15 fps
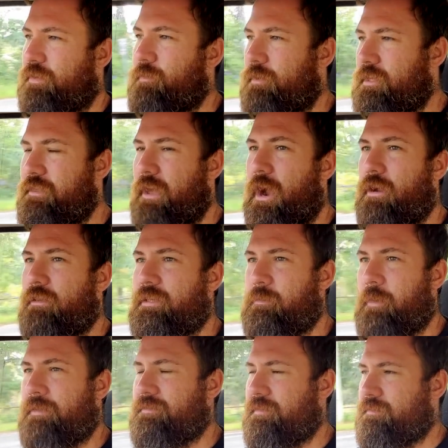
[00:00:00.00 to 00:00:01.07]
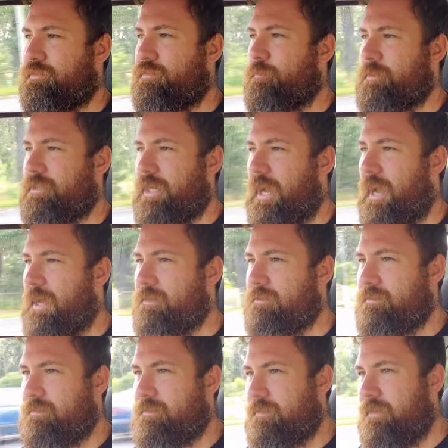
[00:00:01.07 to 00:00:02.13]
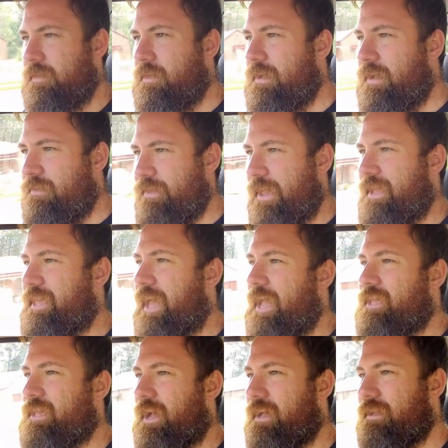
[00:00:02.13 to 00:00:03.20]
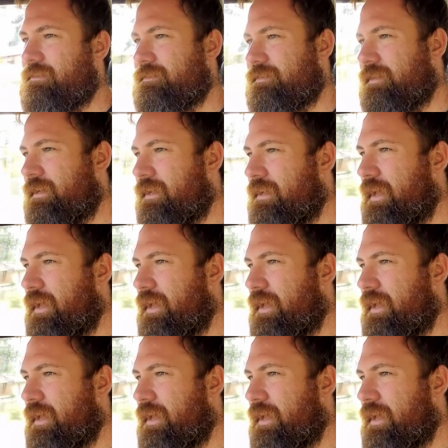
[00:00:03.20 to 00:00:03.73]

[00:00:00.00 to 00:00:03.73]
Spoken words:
are really the only ones that supercharged their K cars.